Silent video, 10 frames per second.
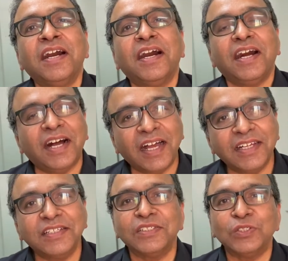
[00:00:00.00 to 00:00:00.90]

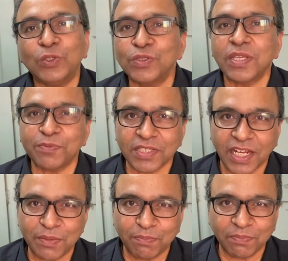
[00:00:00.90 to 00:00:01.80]
And do
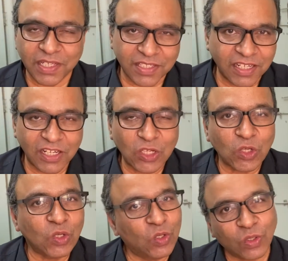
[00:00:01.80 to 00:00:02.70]
subscribe my channel
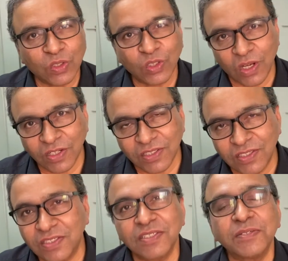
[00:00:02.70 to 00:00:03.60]
LOK
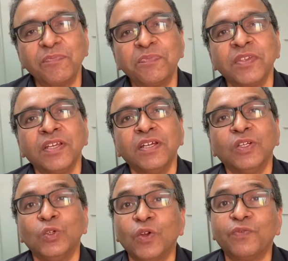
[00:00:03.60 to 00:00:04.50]
Talks.
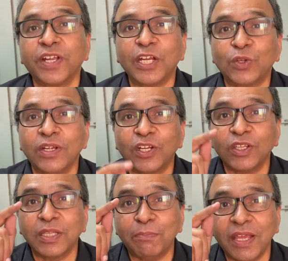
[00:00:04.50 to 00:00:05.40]
Don't forget to hit
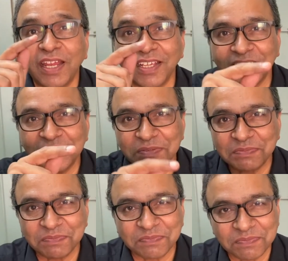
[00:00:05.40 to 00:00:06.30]
on the bell icon.
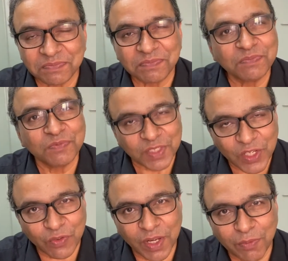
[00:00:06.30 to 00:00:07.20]

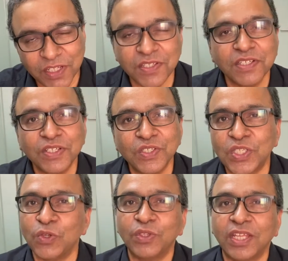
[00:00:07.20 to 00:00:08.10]
Thank you very much.
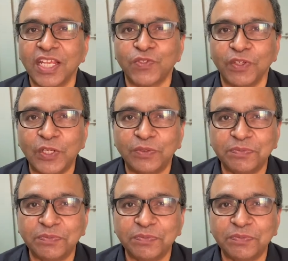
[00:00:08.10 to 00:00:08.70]
See you in the next video.